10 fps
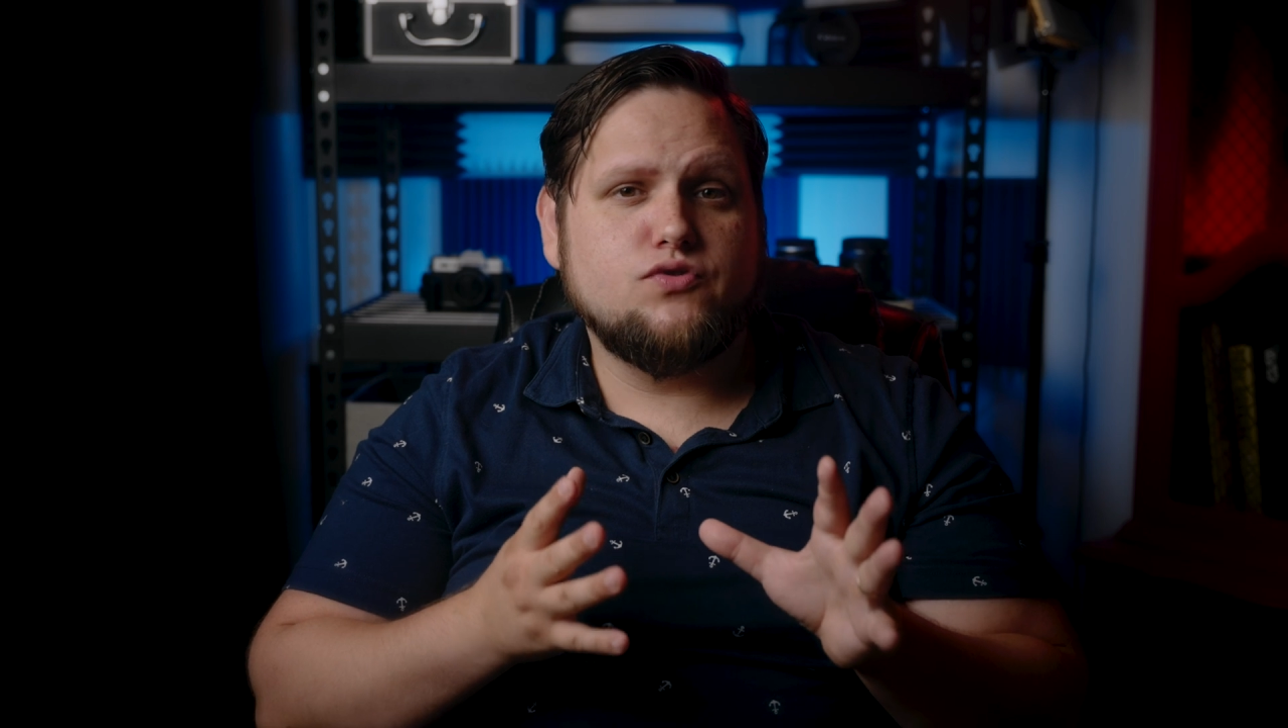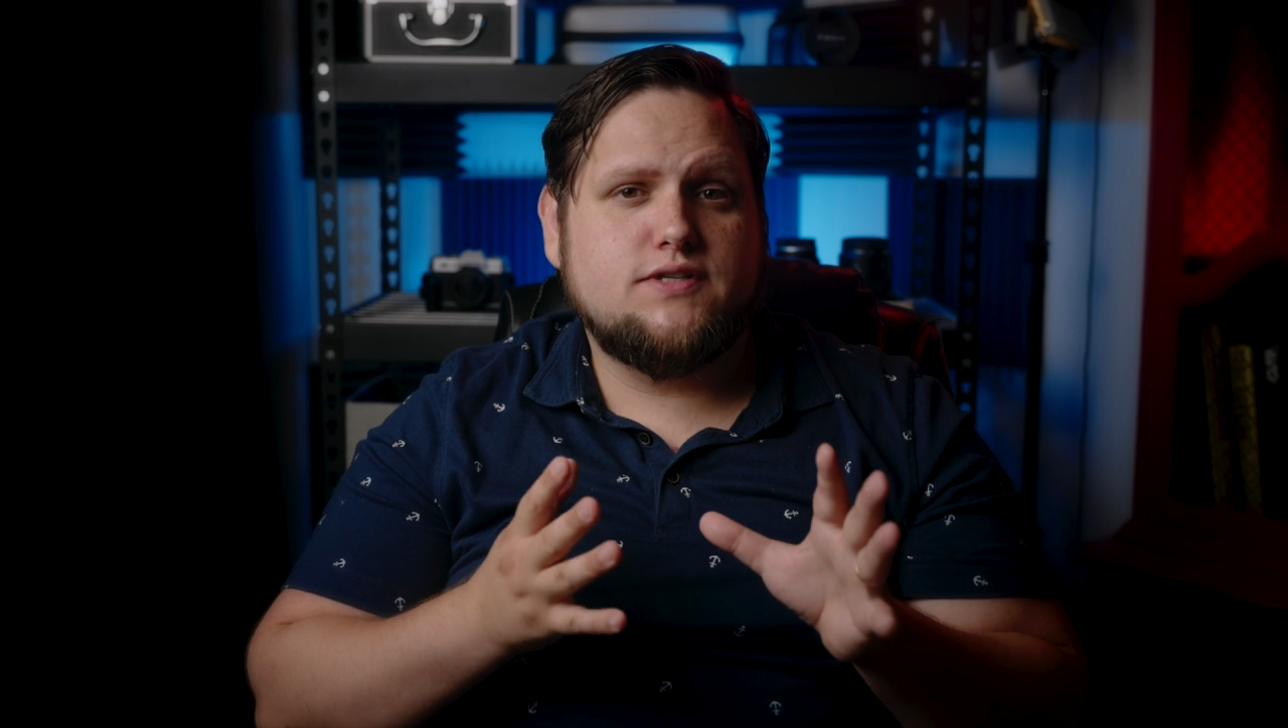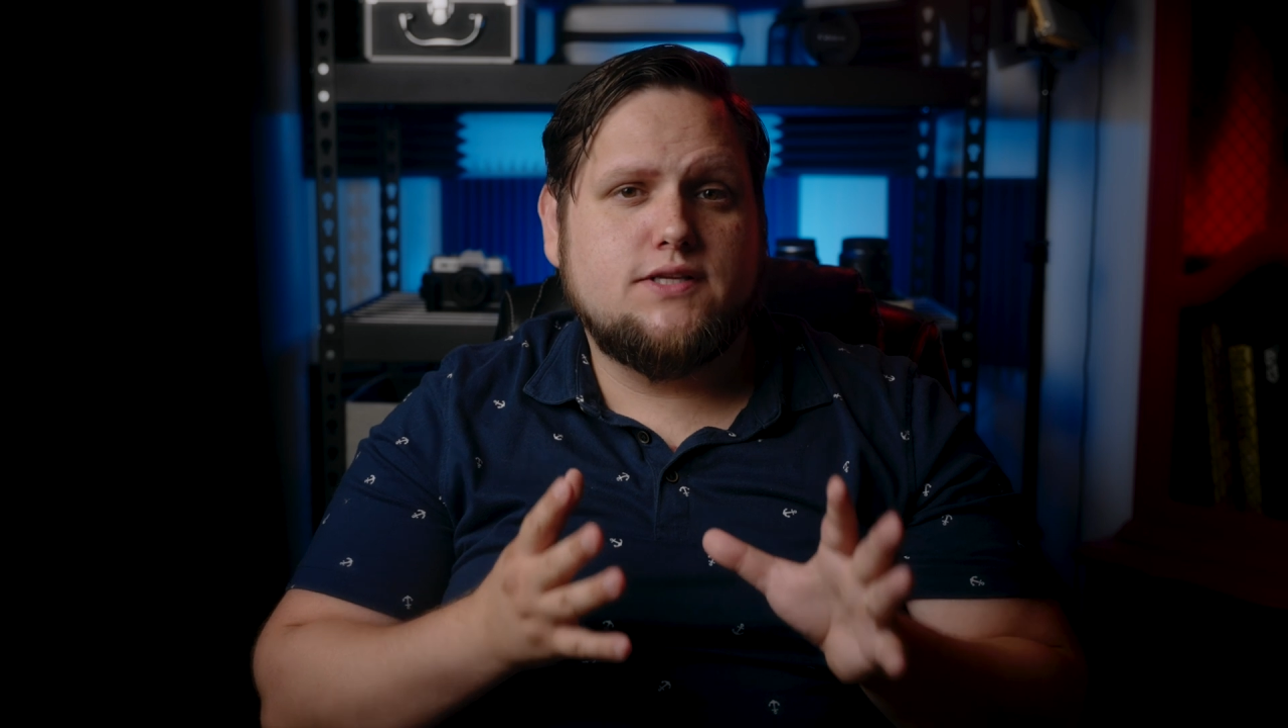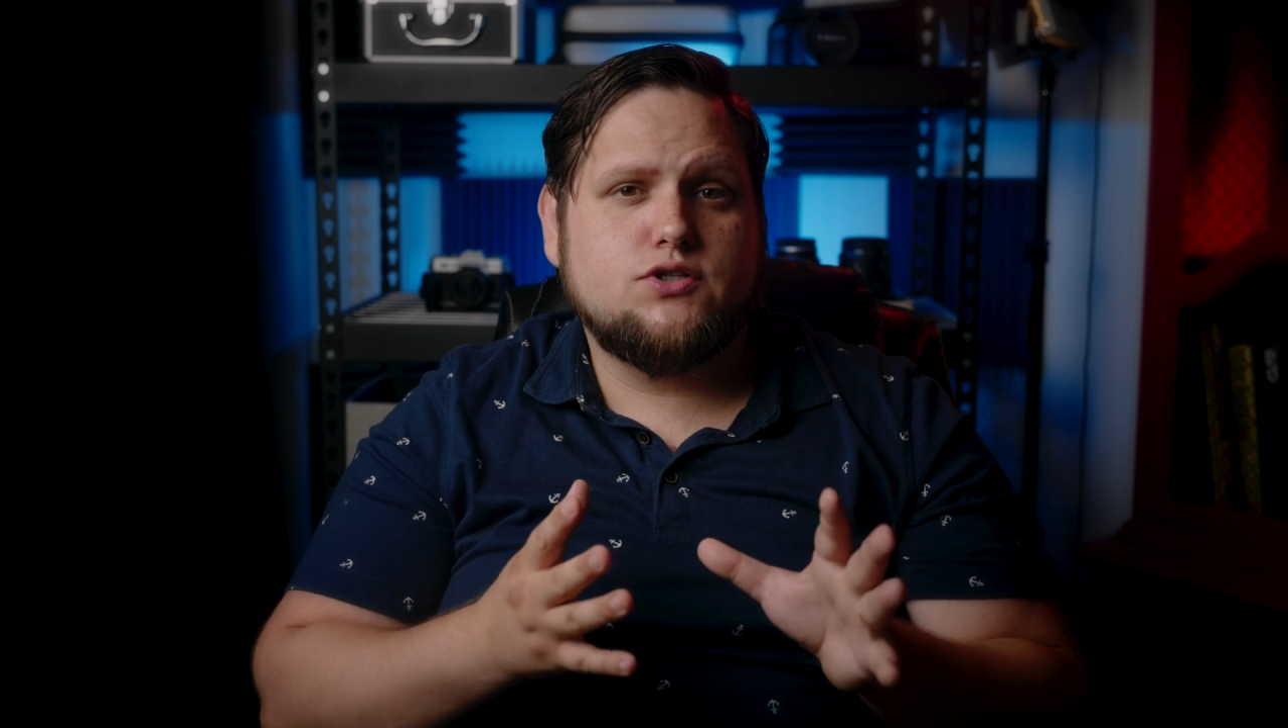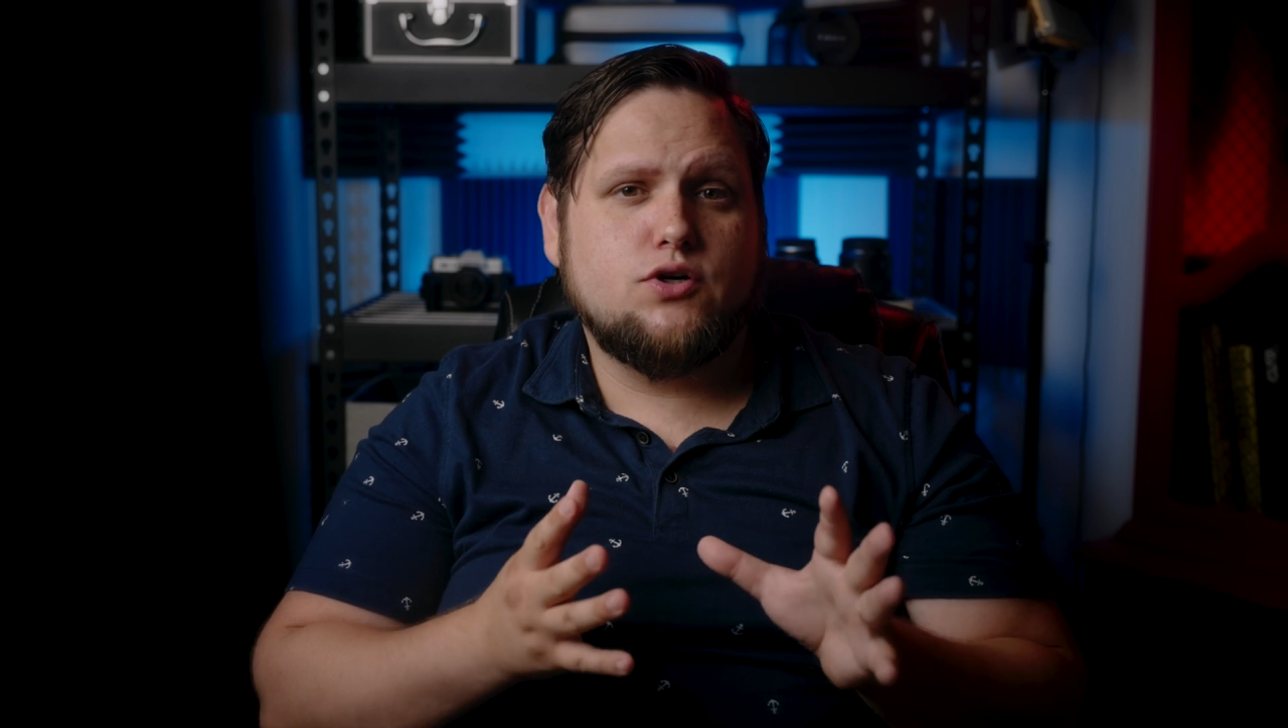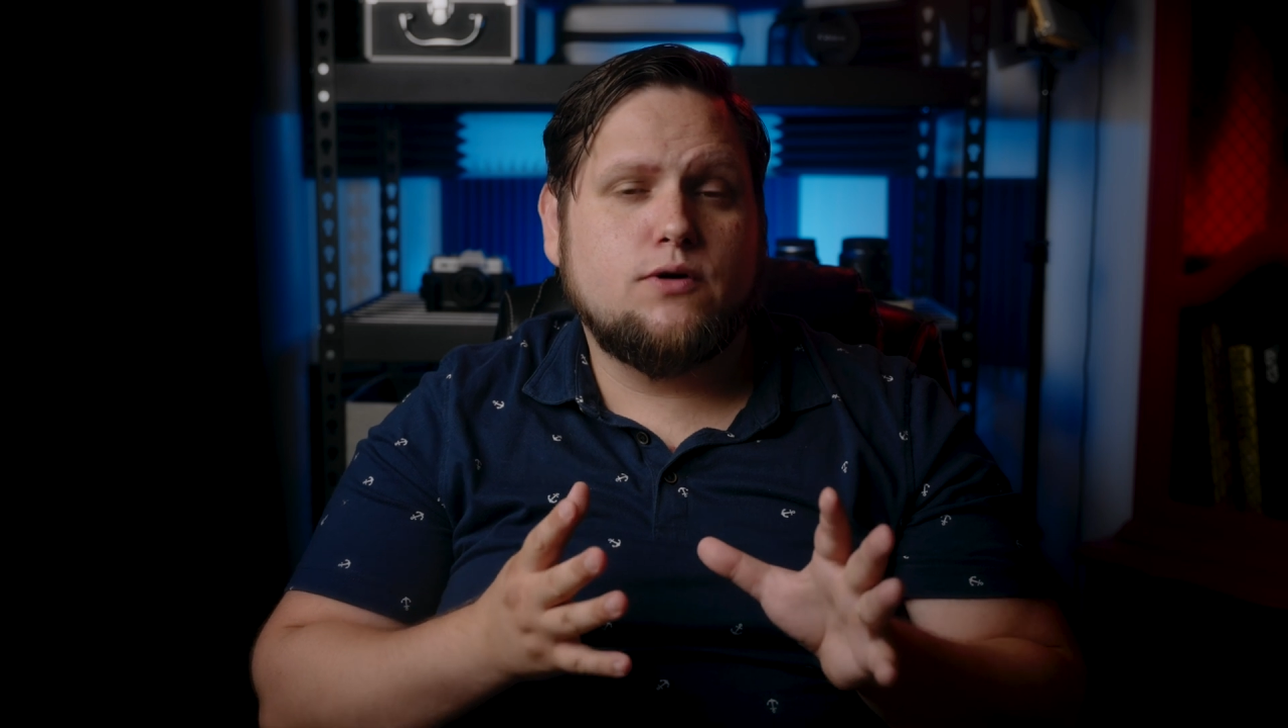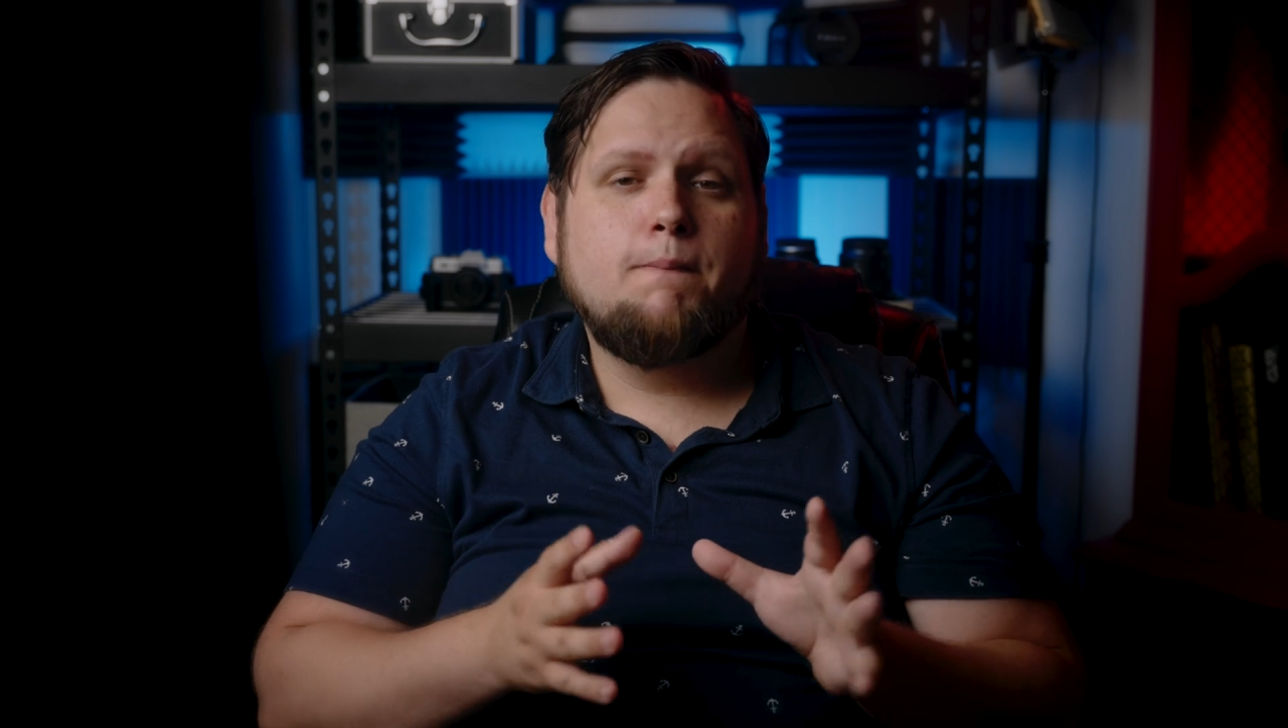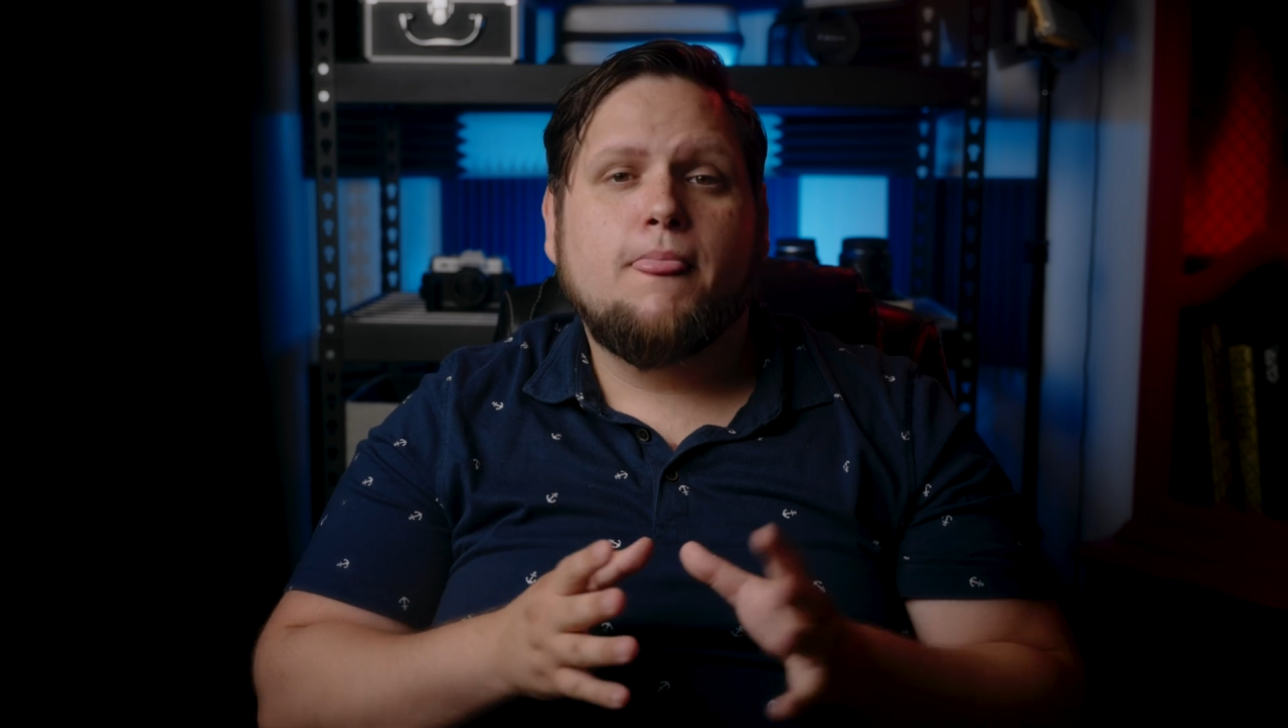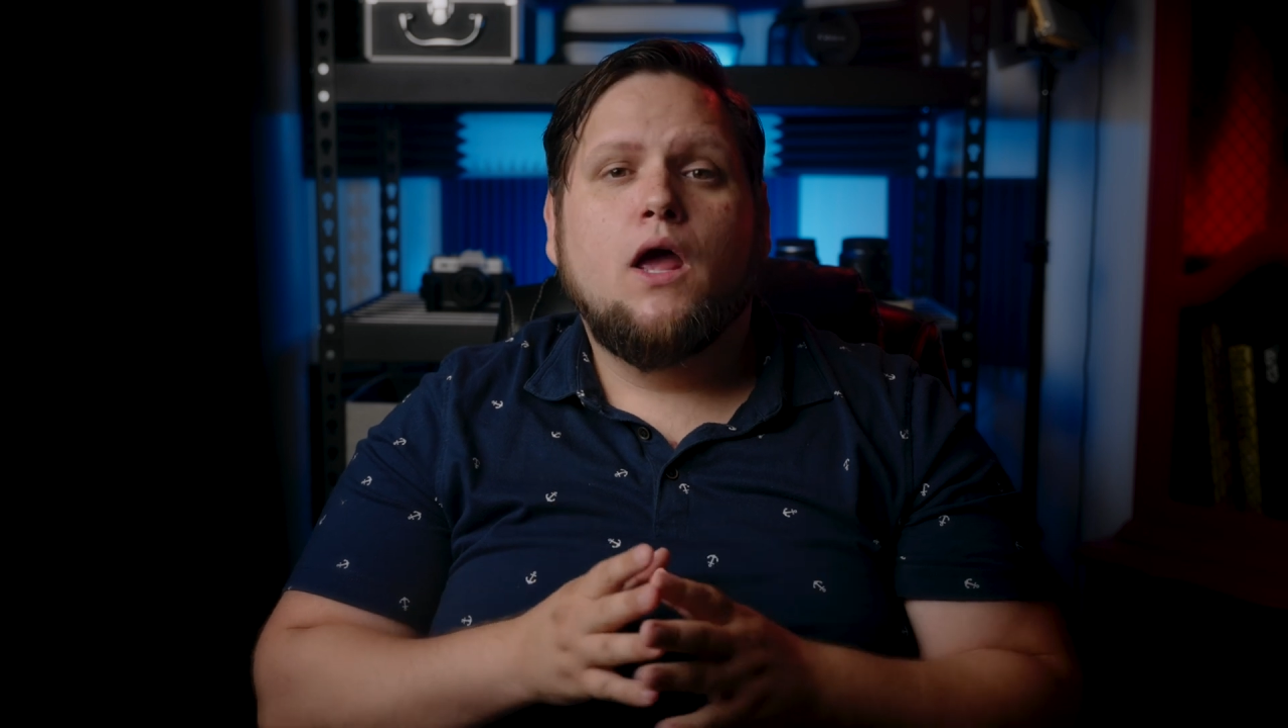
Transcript: sensor?